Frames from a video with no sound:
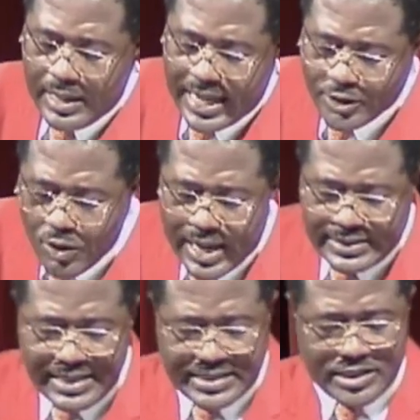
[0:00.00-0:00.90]
Let's look
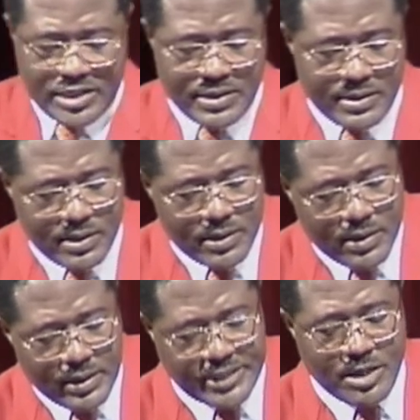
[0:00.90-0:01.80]
at his
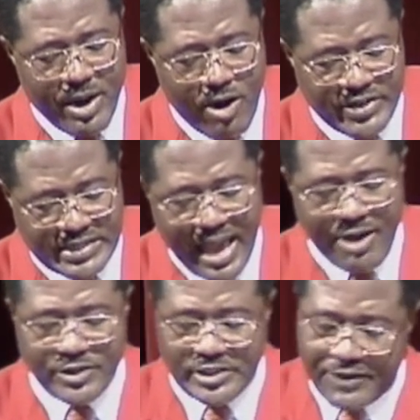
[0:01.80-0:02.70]
the summary of his
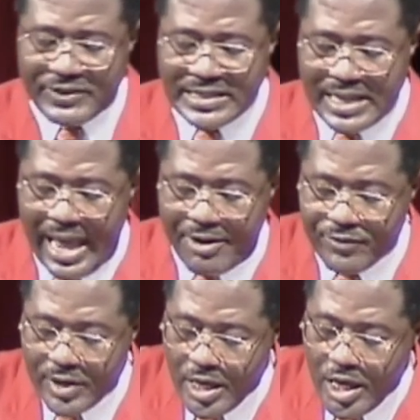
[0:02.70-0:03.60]
life. Jephthah's life.
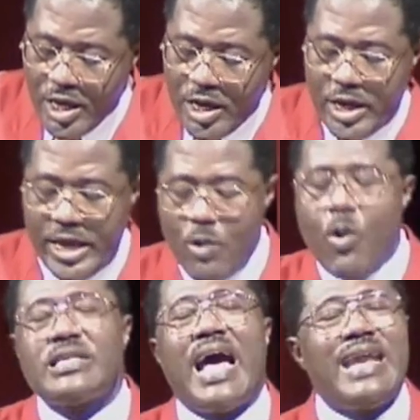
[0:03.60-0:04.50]
He
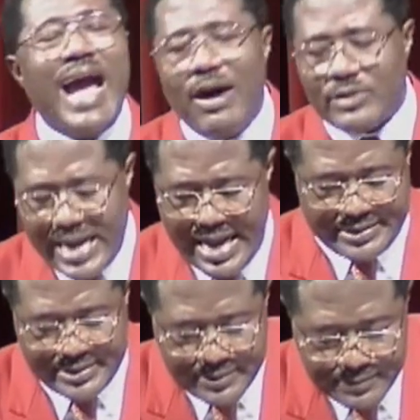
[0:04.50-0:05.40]
was an
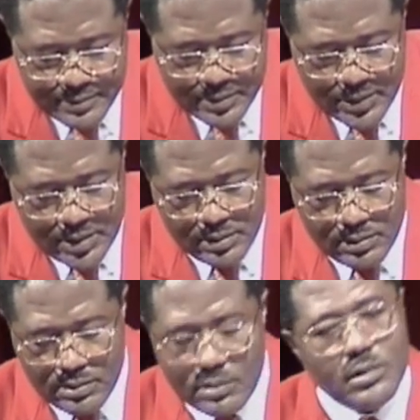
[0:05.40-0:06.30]
outcast.
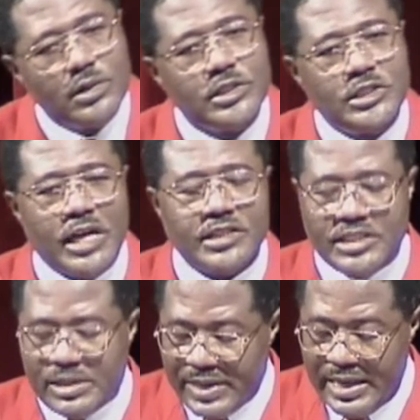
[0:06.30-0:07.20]
Judges
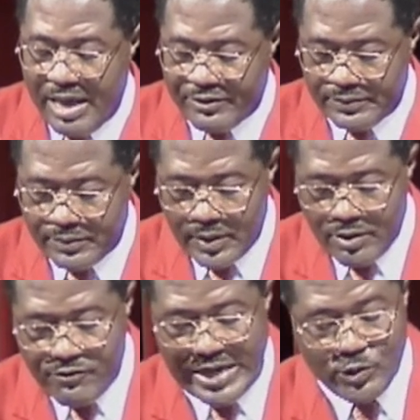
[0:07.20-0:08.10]
chapter 11,
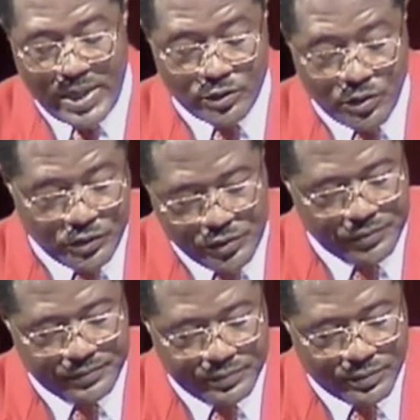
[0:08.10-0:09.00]
verse 1 through 2.